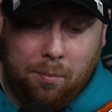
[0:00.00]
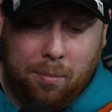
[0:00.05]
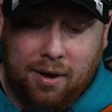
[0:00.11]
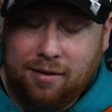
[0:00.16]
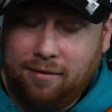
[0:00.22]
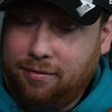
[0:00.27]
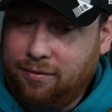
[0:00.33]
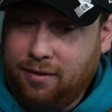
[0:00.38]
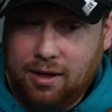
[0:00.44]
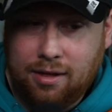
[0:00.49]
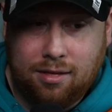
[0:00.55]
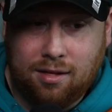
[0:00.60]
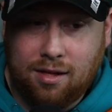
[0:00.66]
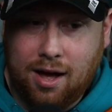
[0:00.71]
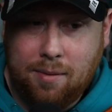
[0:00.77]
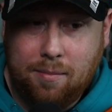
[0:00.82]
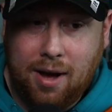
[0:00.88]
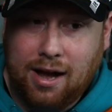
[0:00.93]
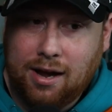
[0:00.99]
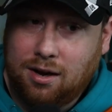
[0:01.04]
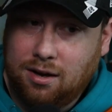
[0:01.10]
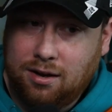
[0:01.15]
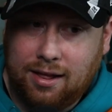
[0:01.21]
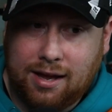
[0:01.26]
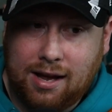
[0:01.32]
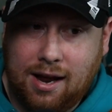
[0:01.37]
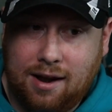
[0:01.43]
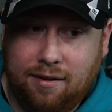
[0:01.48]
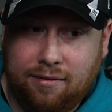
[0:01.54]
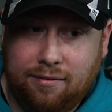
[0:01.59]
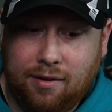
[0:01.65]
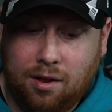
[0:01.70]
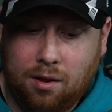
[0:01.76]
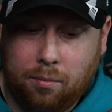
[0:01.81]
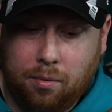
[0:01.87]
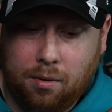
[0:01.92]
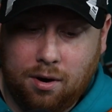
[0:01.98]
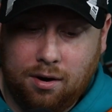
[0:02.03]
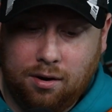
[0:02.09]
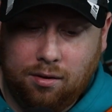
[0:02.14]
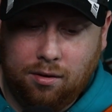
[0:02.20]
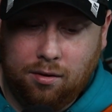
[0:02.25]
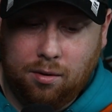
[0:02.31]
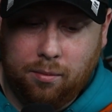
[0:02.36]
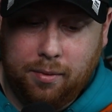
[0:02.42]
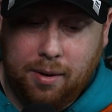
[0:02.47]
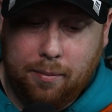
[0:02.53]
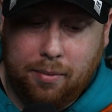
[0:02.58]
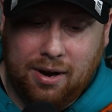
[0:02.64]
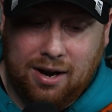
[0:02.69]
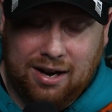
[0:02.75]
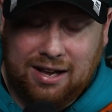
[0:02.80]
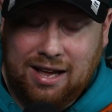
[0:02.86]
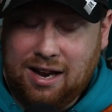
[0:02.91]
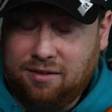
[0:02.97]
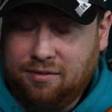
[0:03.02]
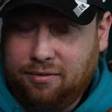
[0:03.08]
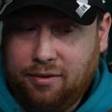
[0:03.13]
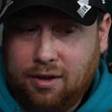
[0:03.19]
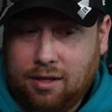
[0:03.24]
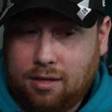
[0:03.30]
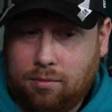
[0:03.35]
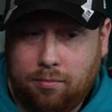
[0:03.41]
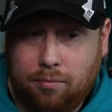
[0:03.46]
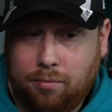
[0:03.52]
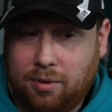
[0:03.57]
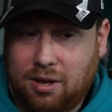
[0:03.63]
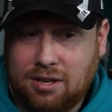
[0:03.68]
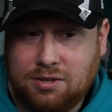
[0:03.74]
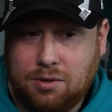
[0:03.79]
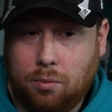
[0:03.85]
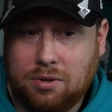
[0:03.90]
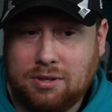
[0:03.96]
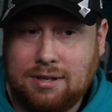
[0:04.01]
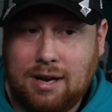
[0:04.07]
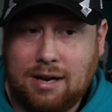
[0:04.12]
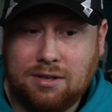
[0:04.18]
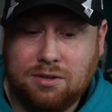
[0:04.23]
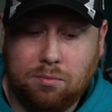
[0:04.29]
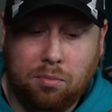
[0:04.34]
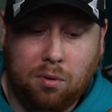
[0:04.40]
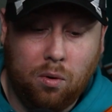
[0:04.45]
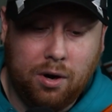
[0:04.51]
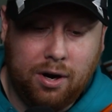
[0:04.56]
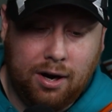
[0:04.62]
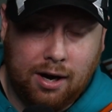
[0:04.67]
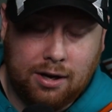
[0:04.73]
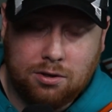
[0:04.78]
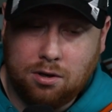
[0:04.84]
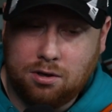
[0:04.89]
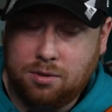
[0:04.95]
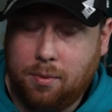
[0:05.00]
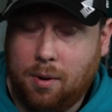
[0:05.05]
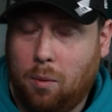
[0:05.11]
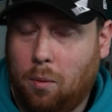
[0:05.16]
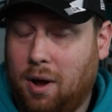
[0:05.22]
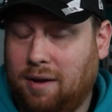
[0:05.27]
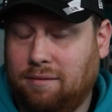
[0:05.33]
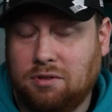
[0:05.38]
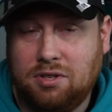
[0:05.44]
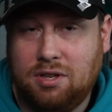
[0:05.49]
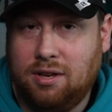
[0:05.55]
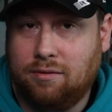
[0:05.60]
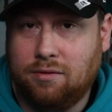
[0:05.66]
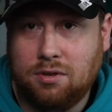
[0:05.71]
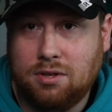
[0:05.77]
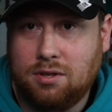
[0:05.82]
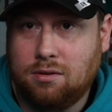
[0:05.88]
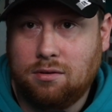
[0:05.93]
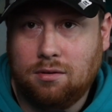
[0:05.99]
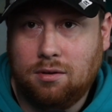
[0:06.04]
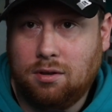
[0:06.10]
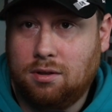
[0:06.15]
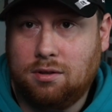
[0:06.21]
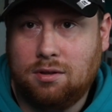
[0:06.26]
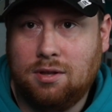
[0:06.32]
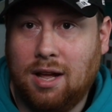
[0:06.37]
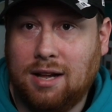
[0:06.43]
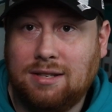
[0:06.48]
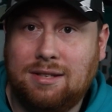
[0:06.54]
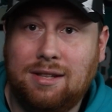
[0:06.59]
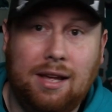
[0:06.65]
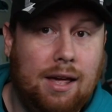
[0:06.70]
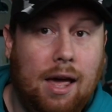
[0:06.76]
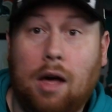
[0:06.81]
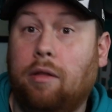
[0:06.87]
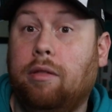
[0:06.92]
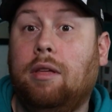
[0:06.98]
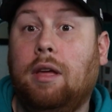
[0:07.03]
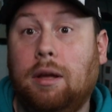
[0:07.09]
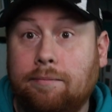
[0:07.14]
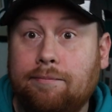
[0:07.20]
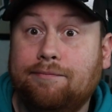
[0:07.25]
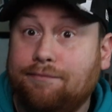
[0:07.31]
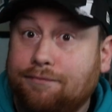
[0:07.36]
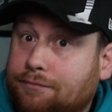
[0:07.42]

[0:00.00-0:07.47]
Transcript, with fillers: But fifth, linebacker, that kind of fell apart a little bit. But again, fifth, because it wasn't as important. I talked about wide receivers not staying healthy.